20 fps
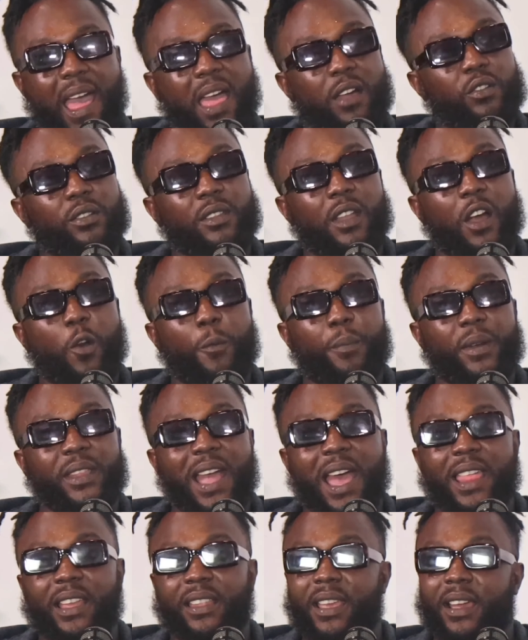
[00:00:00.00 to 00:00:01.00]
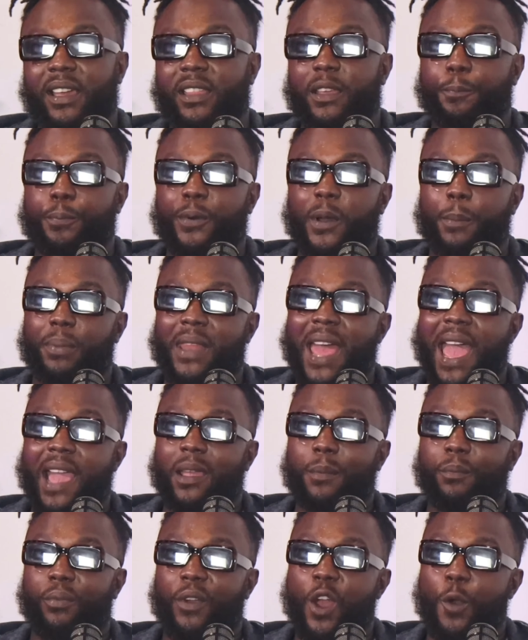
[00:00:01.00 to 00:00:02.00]
I don't know, but not a nigga that put
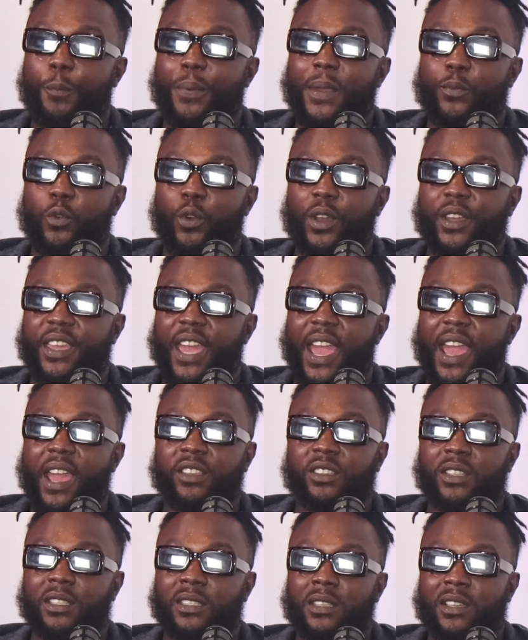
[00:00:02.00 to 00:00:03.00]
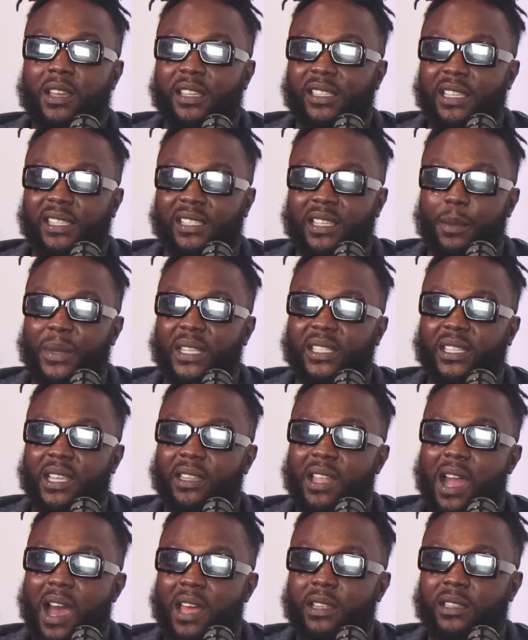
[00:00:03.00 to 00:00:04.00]
black and brown people in cages because he sent me
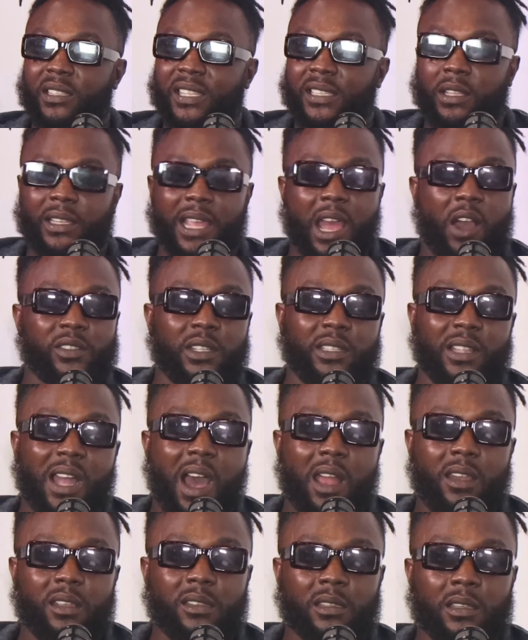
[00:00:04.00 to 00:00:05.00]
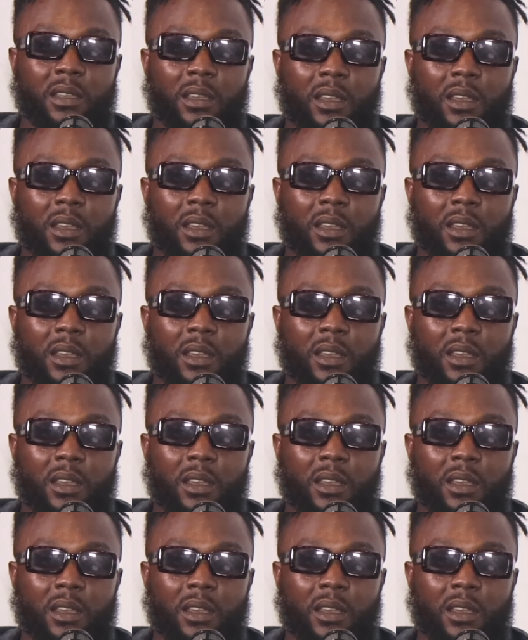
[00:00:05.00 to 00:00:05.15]
ten thousand dollars.